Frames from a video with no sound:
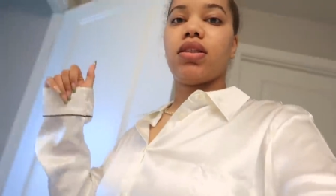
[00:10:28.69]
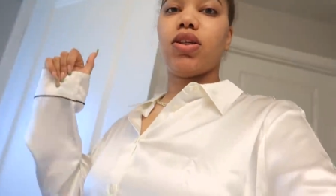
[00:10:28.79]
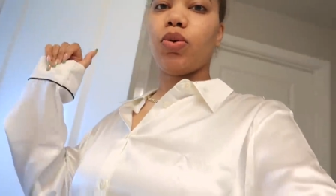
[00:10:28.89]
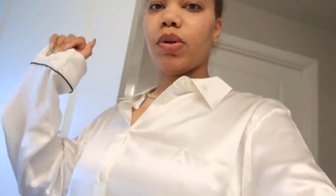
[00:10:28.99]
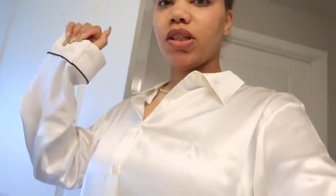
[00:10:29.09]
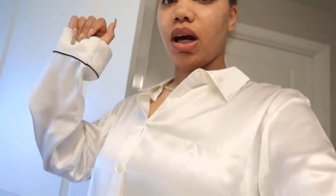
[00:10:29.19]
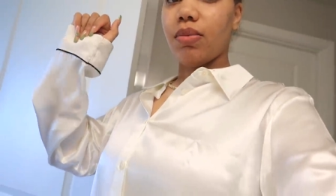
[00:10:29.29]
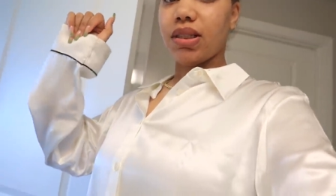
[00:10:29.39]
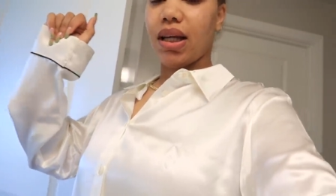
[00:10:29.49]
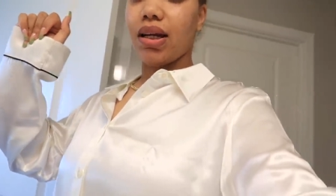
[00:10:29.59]
silk
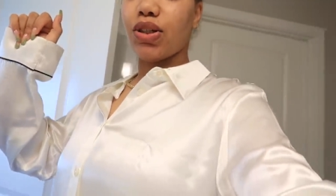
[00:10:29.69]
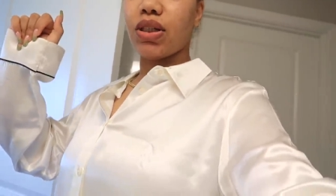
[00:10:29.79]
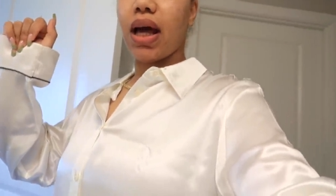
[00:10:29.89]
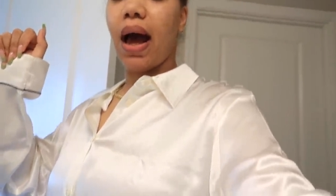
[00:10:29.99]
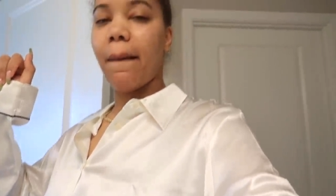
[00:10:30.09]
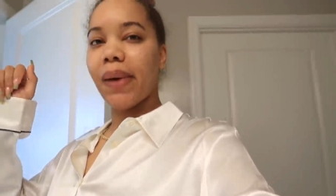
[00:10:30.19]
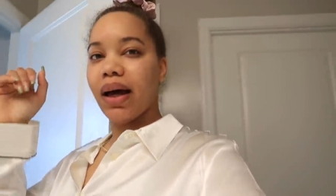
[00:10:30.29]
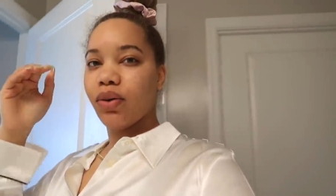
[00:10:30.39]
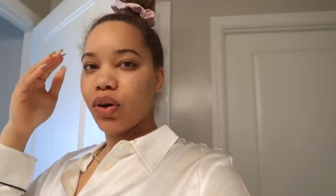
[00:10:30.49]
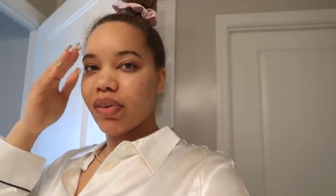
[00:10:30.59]
pajamas that I just got, but
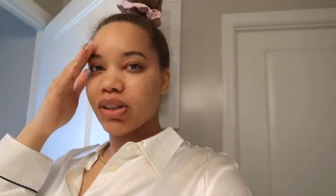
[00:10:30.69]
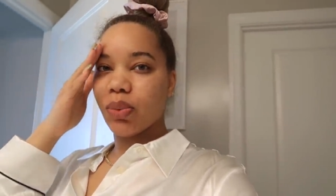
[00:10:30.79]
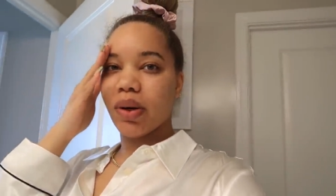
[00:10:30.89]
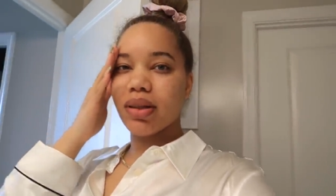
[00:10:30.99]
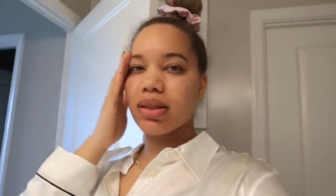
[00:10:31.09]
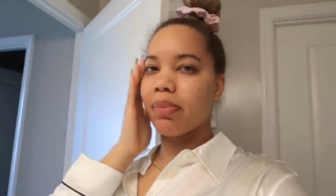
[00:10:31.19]
I don't know if I should wear this.